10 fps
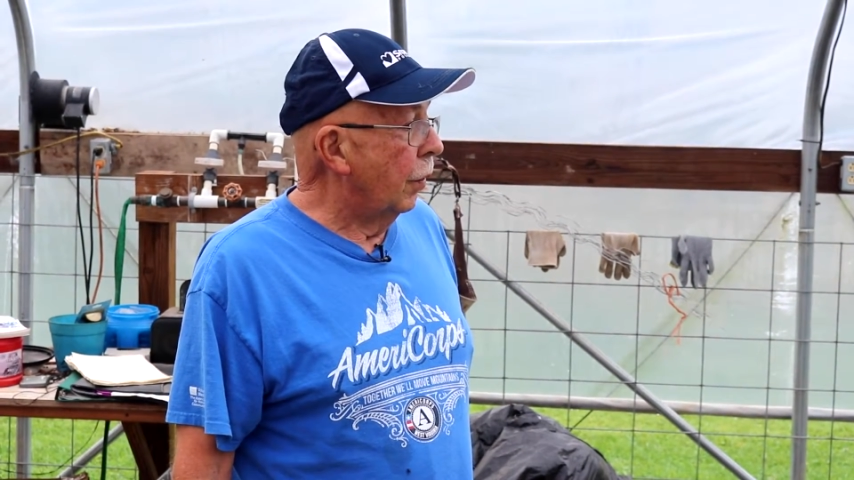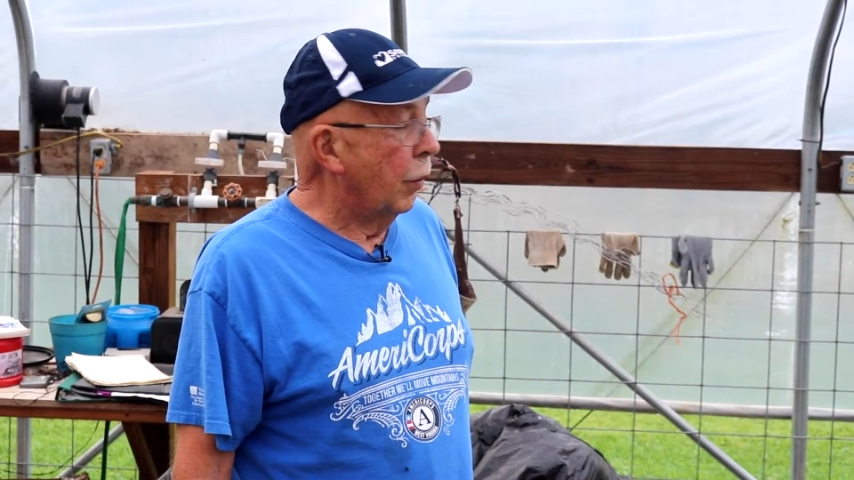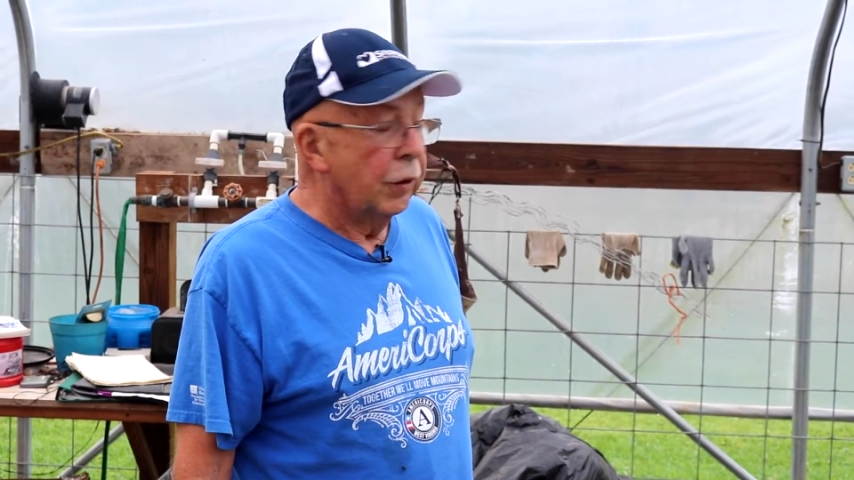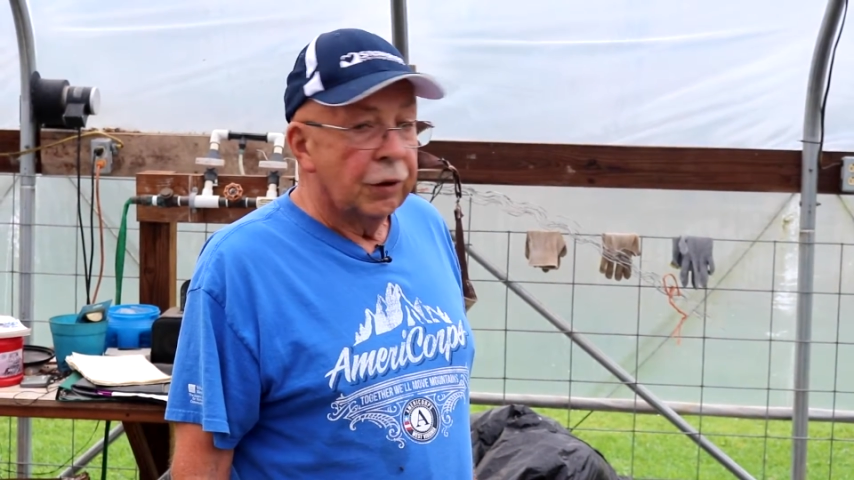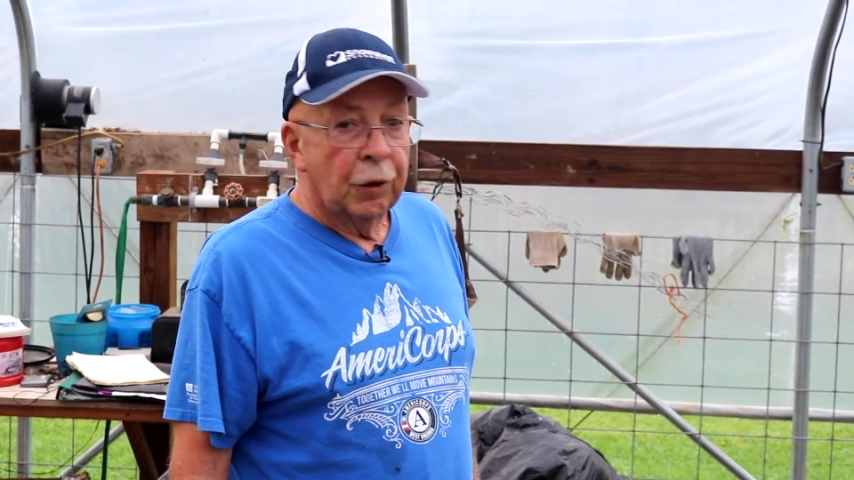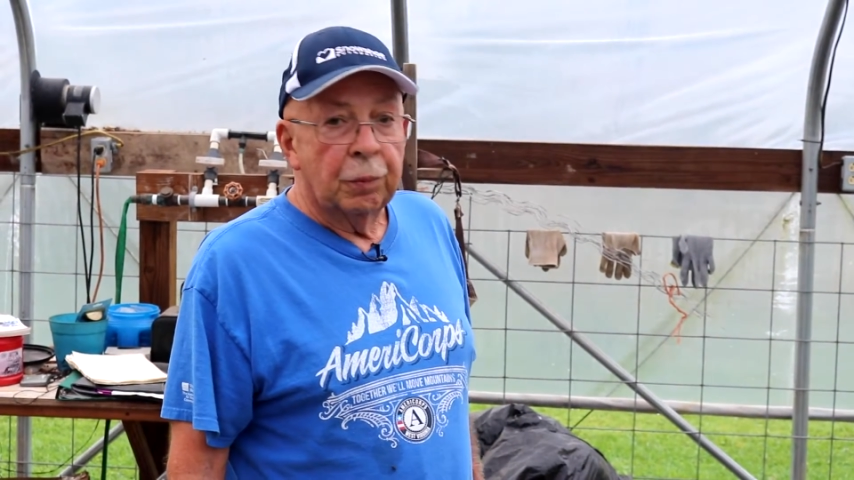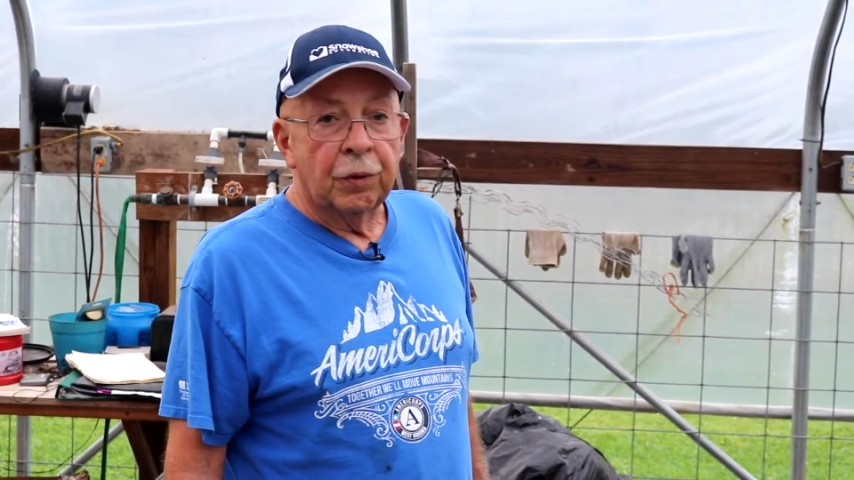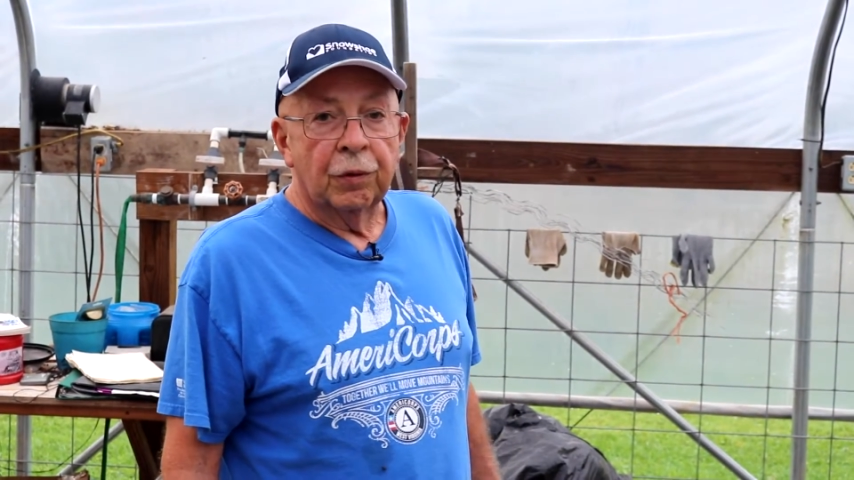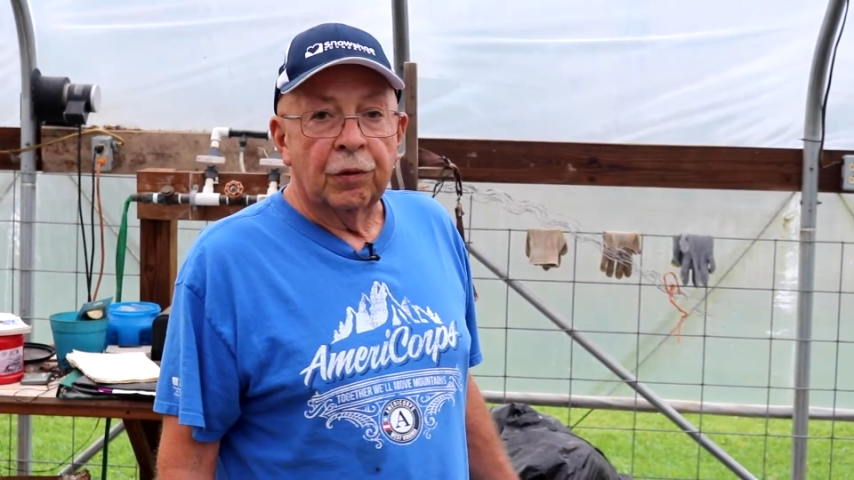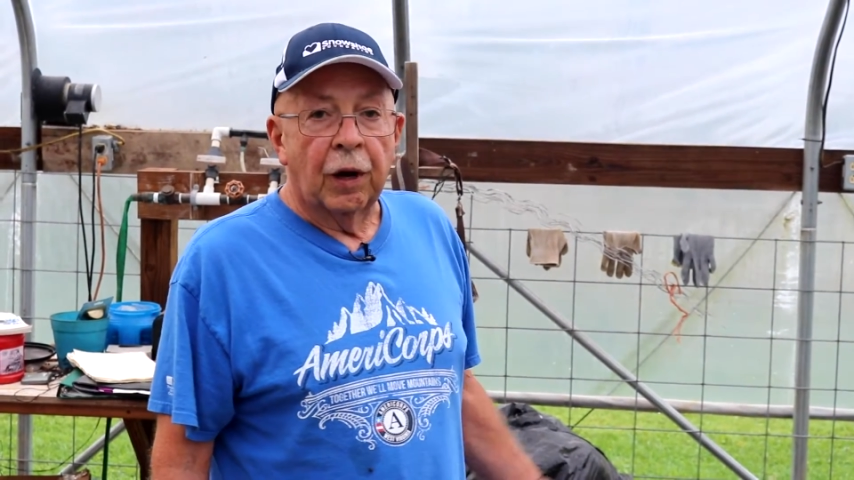we can
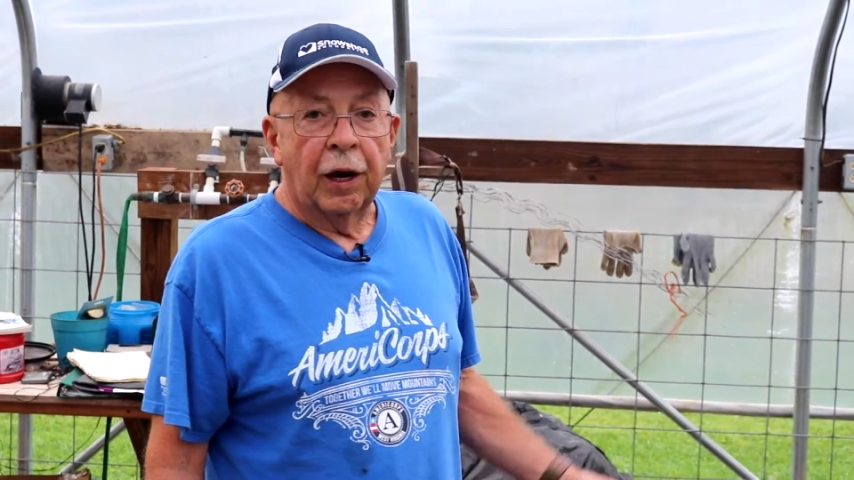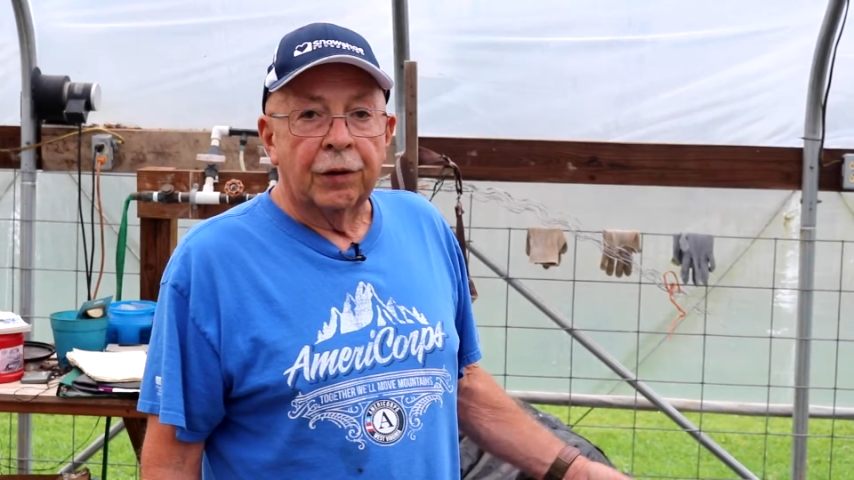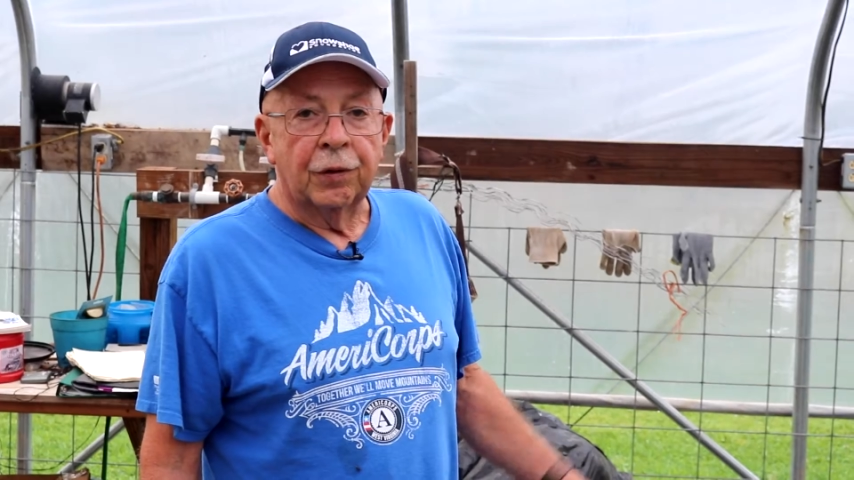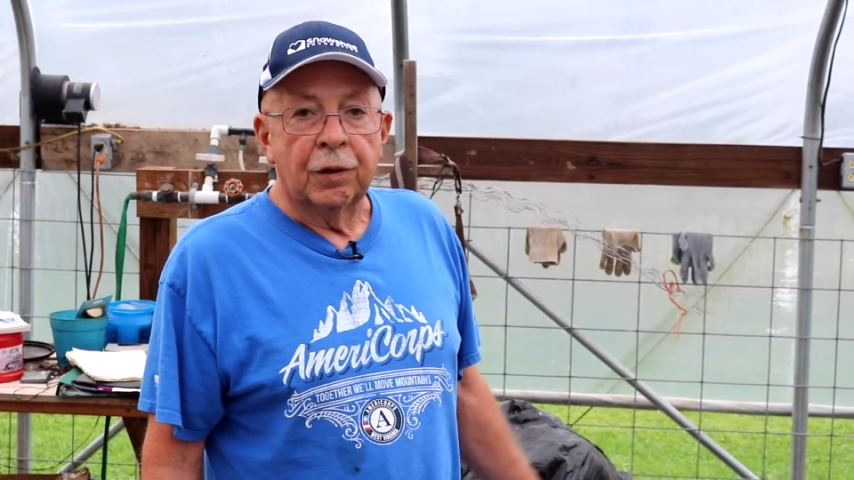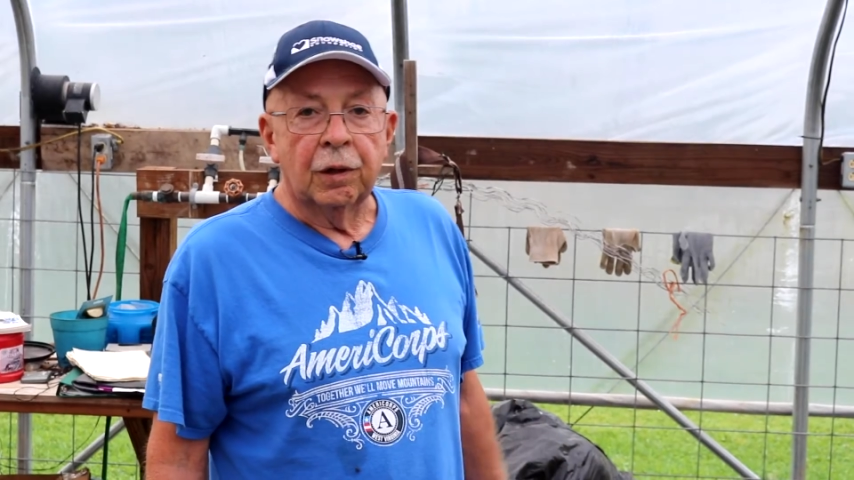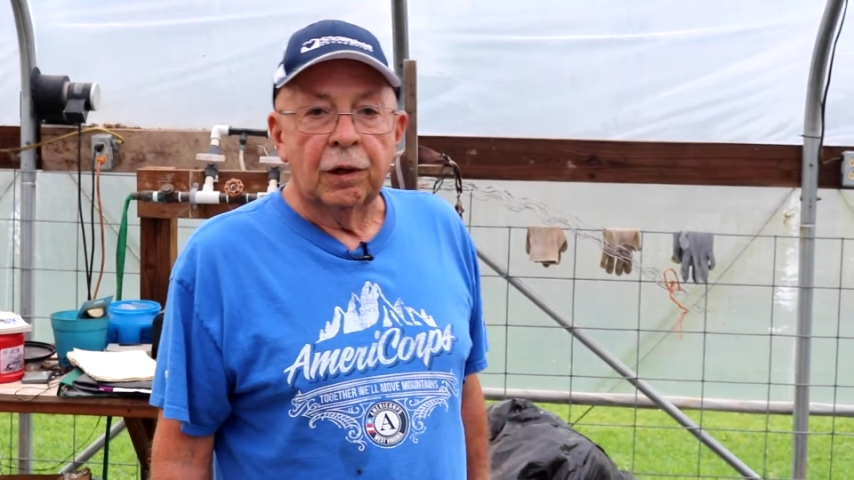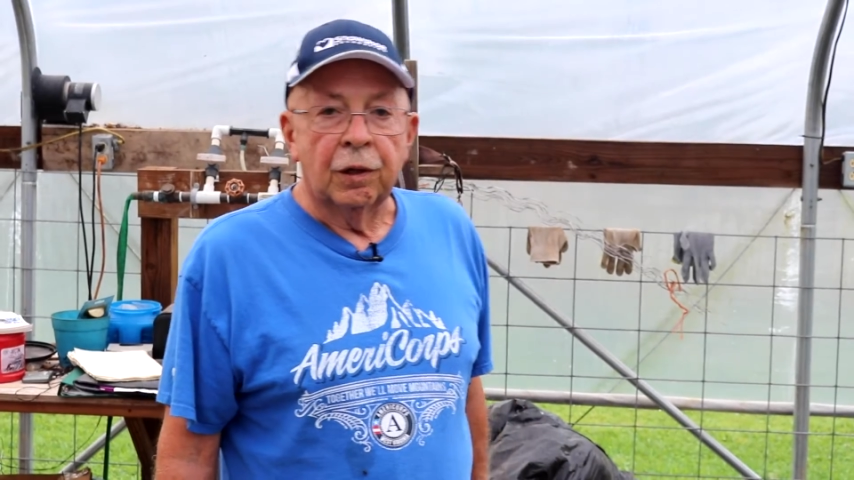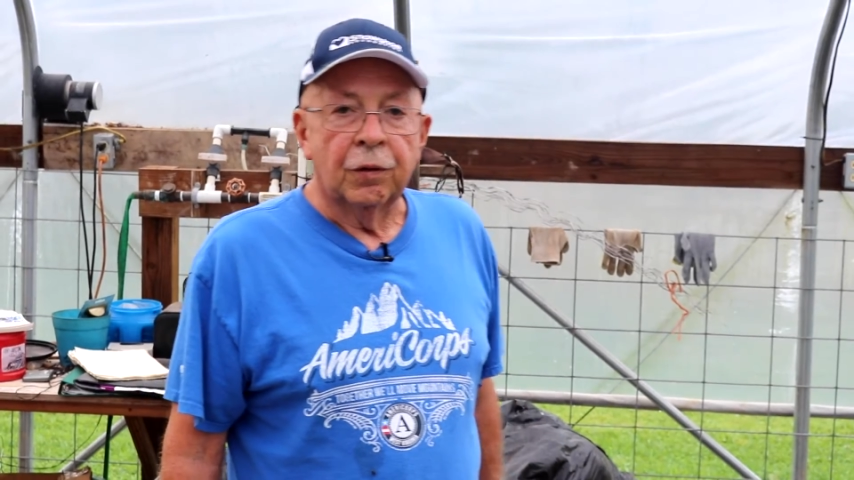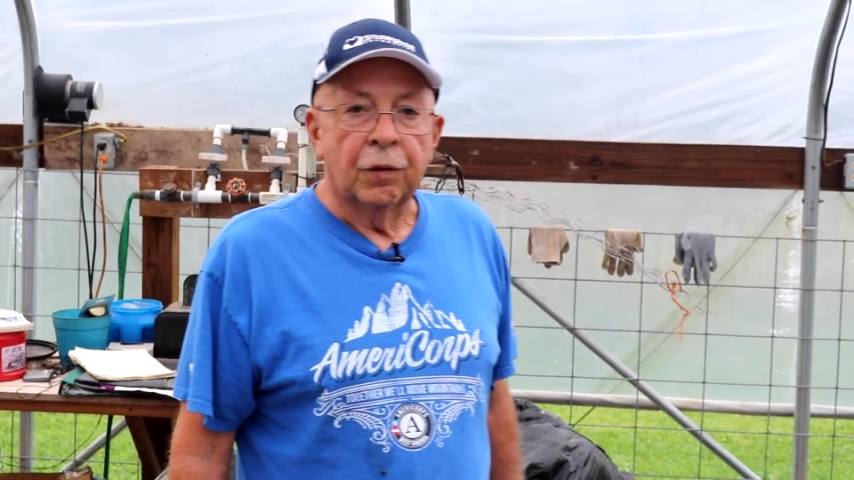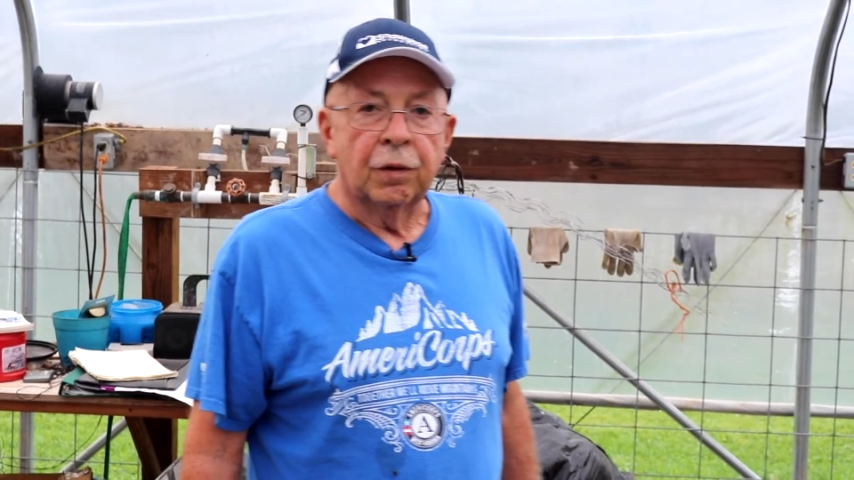open the sides and the
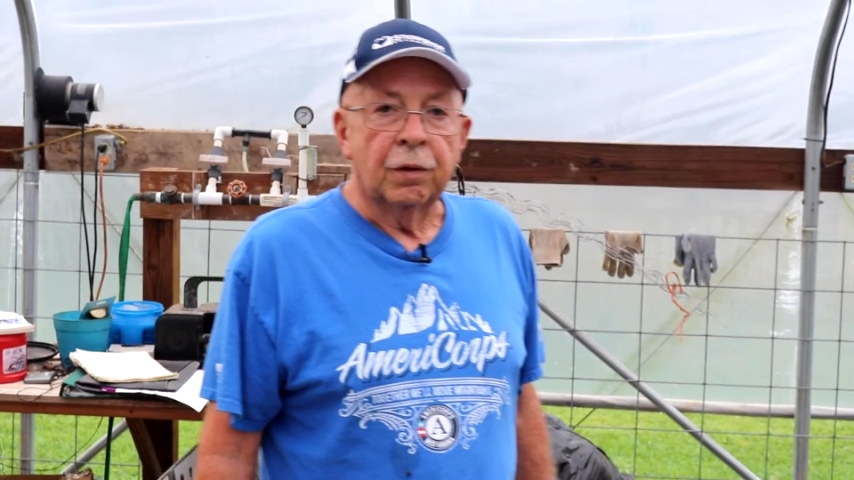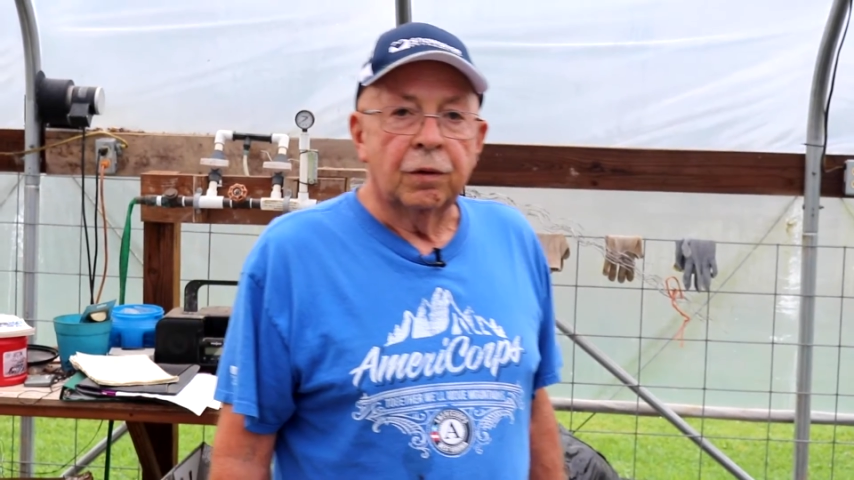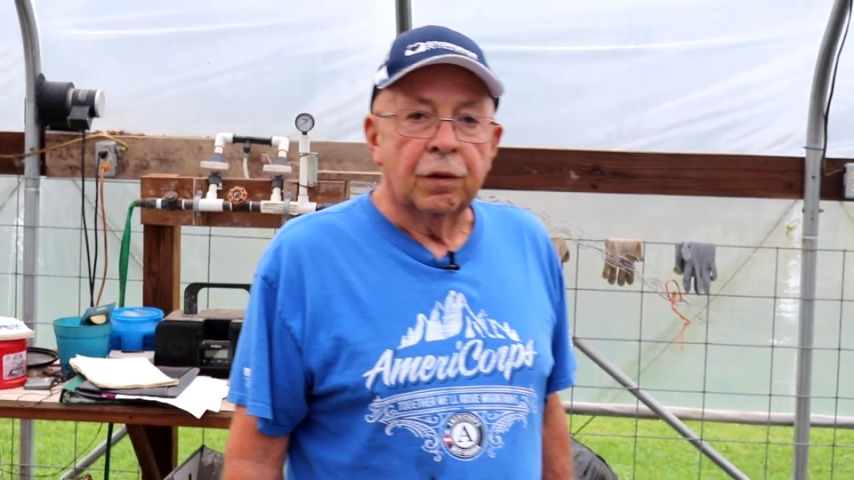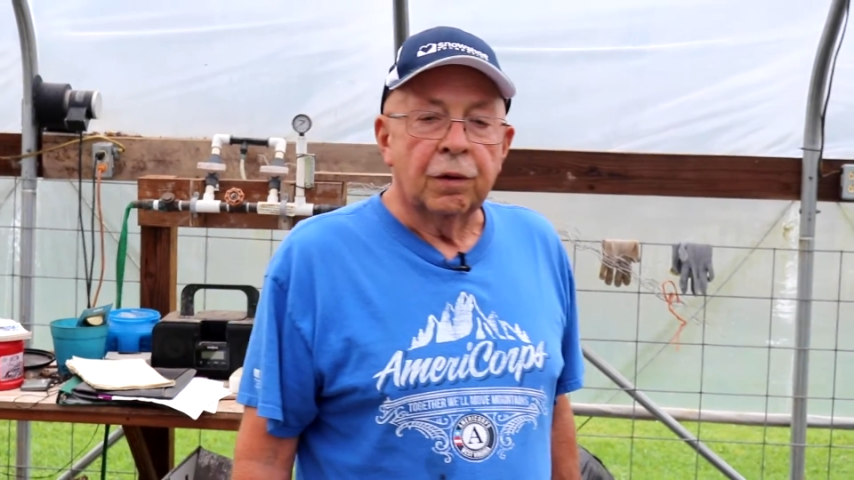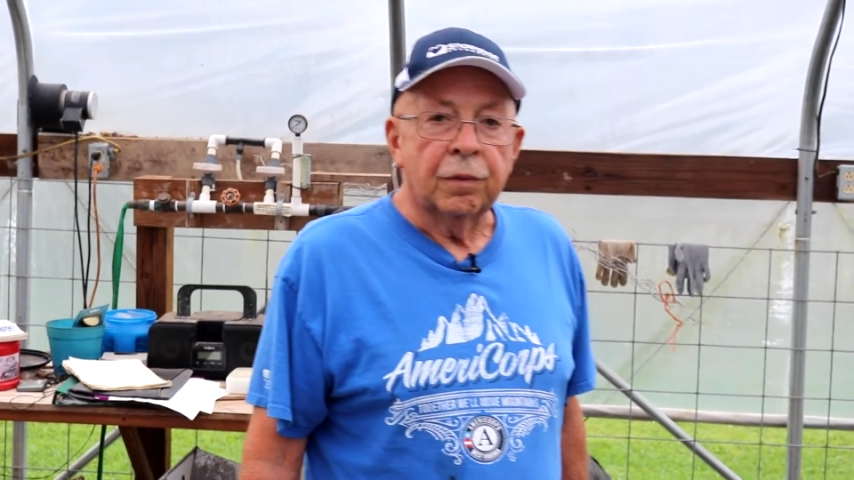ends, and it's